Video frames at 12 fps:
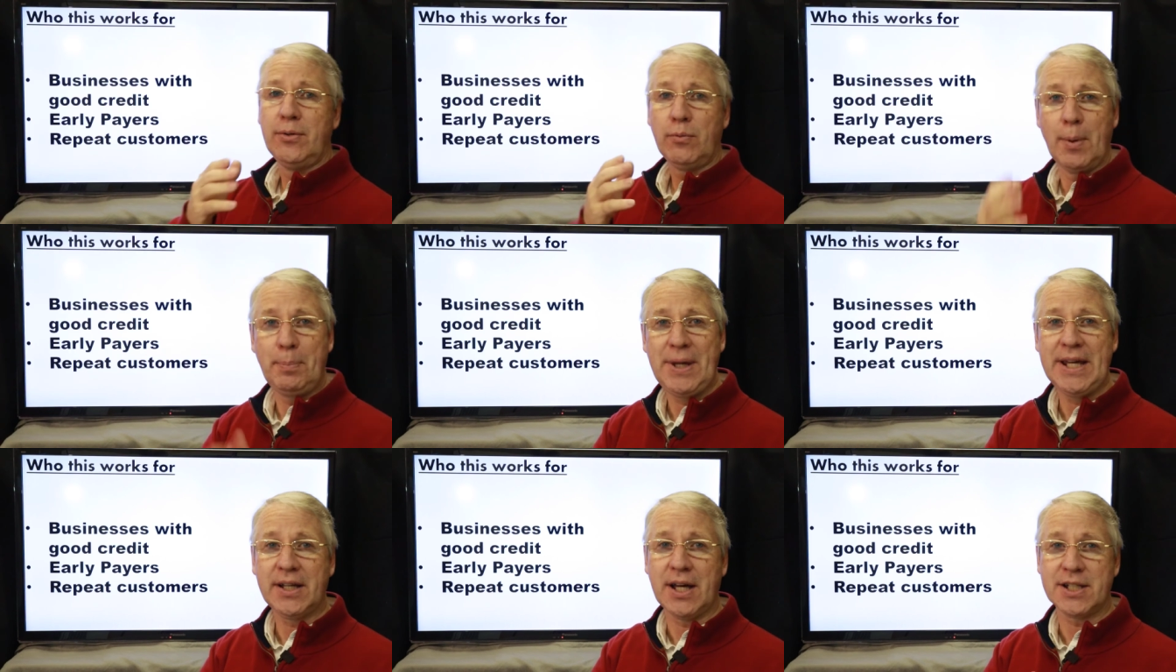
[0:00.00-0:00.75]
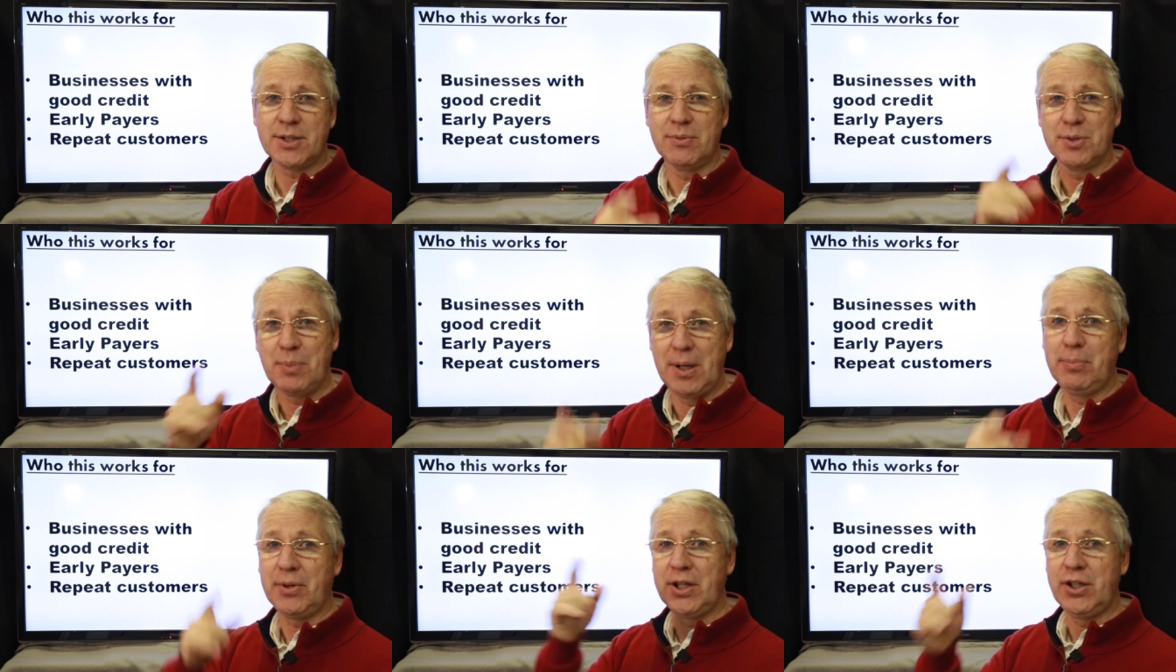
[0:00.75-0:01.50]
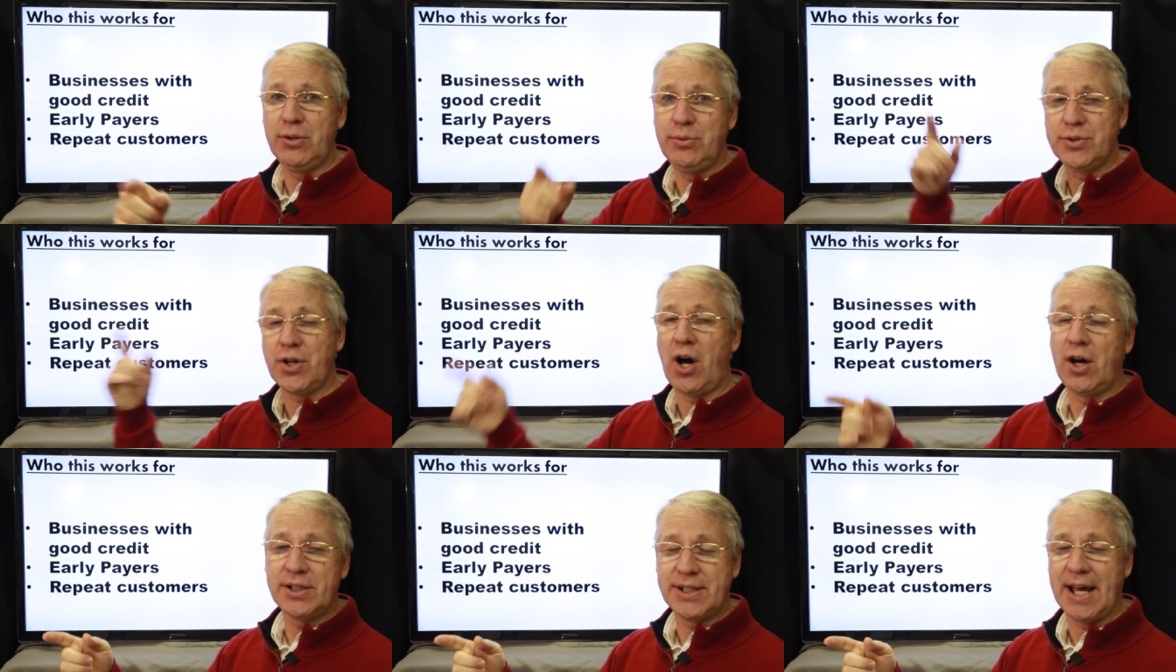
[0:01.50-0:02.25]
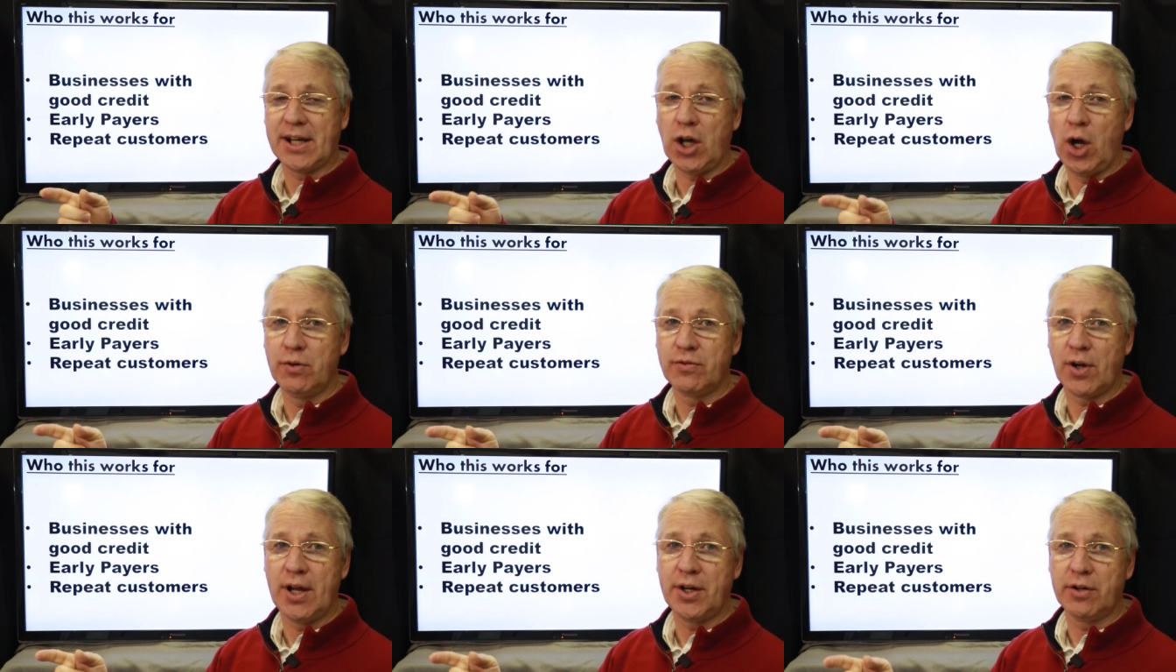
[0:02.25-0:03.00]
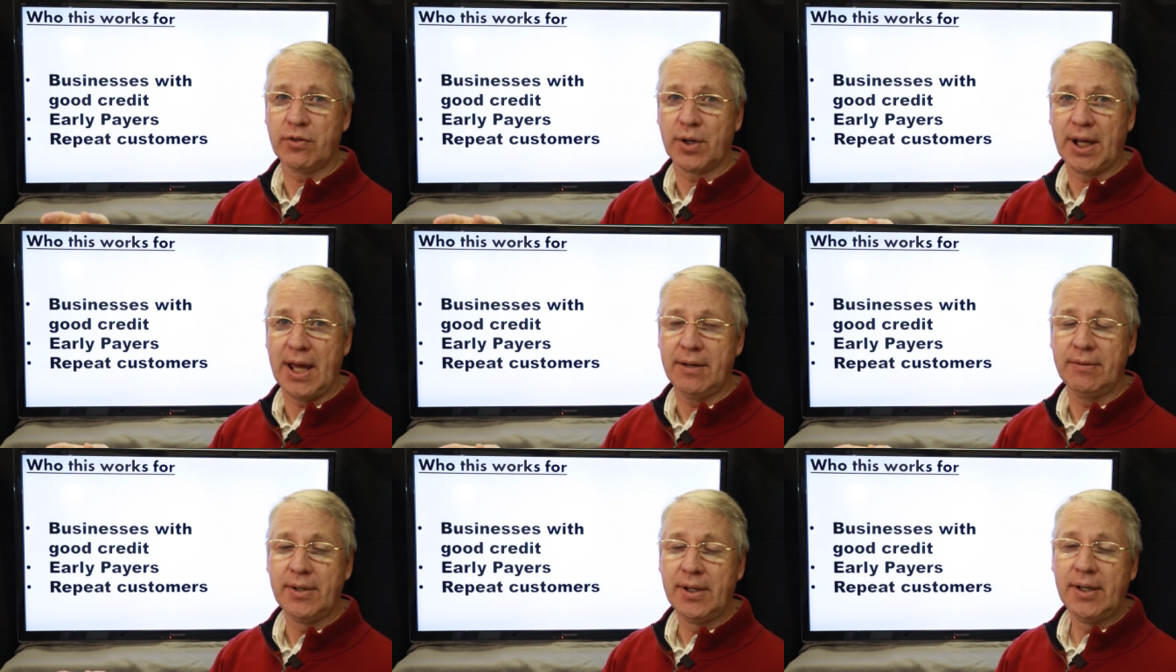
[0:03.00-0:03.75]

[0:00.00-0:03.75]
repeat customers, people that use OnDeck over and over again.